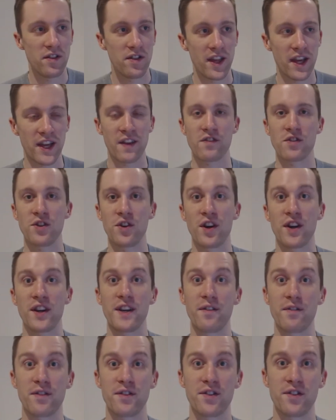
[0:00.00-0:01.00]
That gives you an
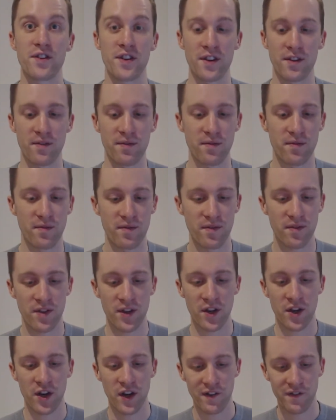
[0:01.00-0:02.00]
idea as to
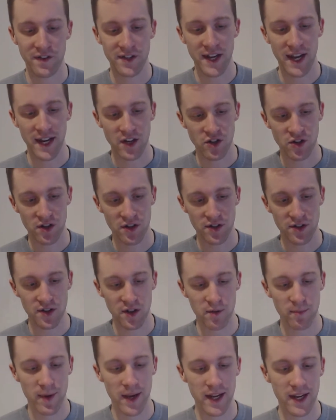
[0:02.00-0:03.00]
the kind of texture that's
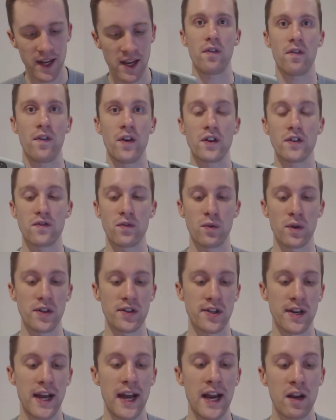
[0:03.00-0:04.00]
on the back. First of all,
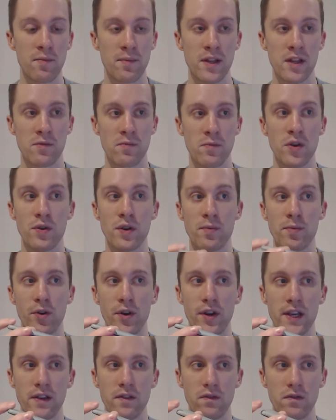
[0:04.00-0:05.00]
it's an aluminium
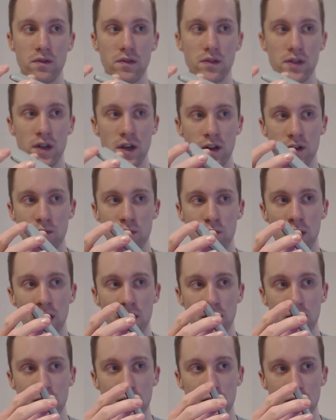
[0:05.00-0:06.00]
unibody, so it's
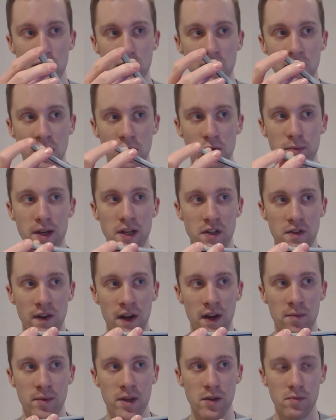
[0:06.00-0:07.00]
one single piece of
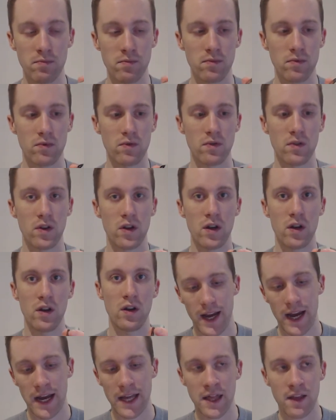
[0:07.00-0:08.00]
aluminium,
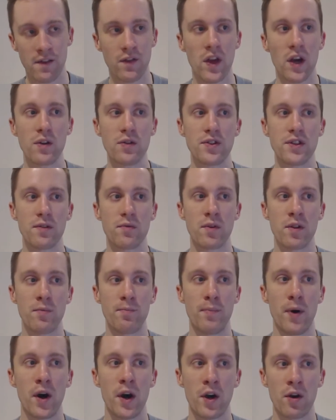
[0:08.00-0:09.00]
and they've coated it with a
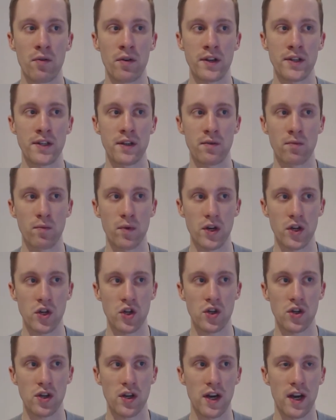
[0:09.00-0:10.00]
bioresin
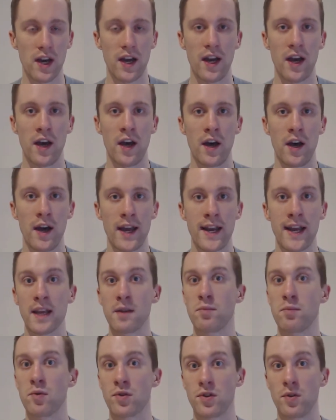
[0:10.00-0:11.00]
which
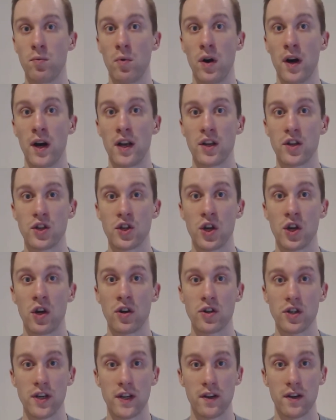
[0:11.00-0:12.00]
enables the wireless
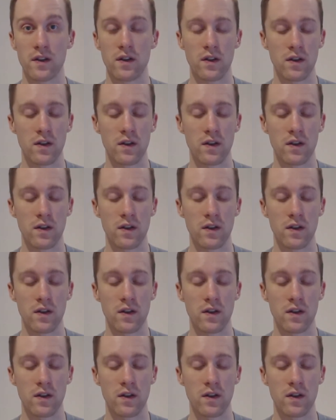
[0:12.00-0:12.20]
charging.